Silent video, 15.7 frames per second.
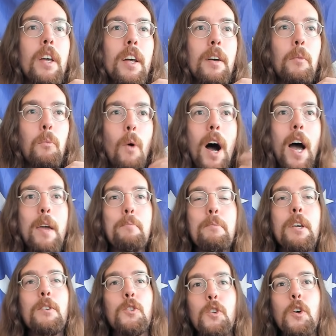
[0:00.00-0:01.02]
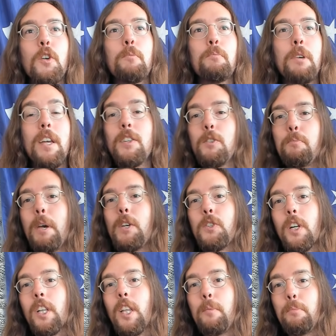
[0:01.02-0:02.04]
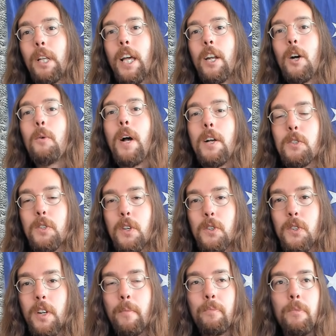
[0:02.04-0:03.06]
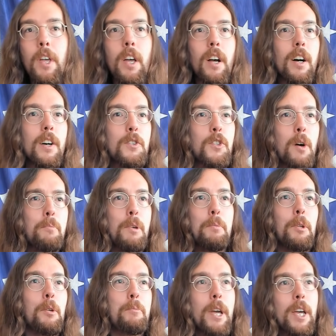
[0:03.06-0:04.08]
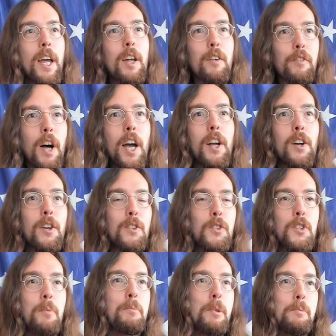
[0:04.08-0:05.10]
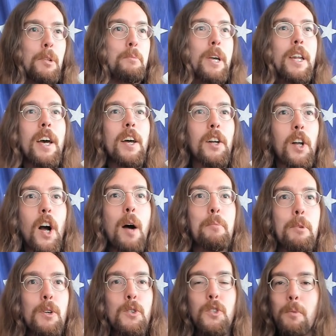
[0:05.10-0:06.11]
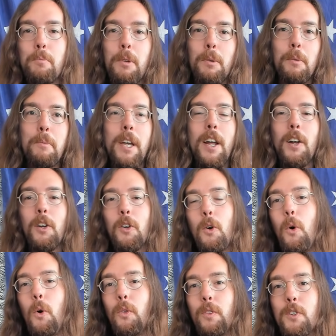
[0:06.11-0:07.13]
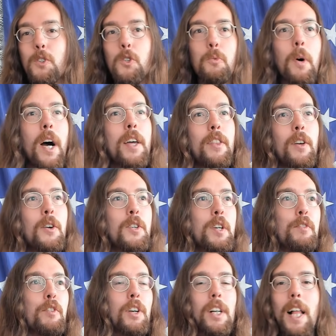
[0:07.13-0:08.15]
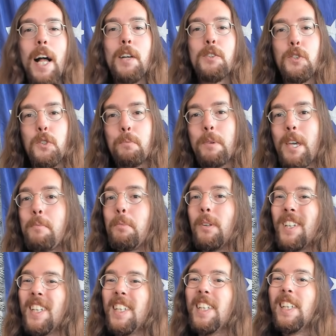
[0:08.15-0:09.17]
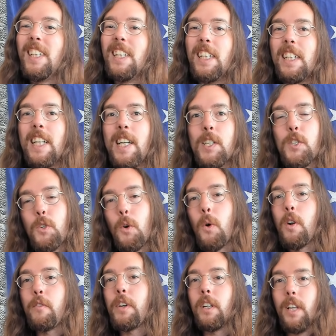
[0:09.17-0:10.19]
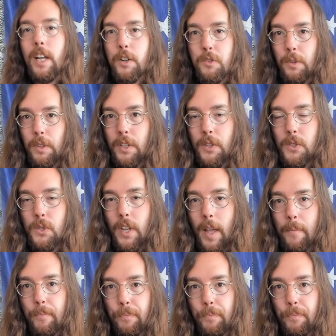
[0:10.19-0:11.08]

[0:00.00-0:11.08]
why certain it's basically Plato-esque, isn't it? Uh, some people are made out of iron, some people are made out of copper, some people are made out of gold, and this is why there are different classes of people. It's sort of intellectually the same.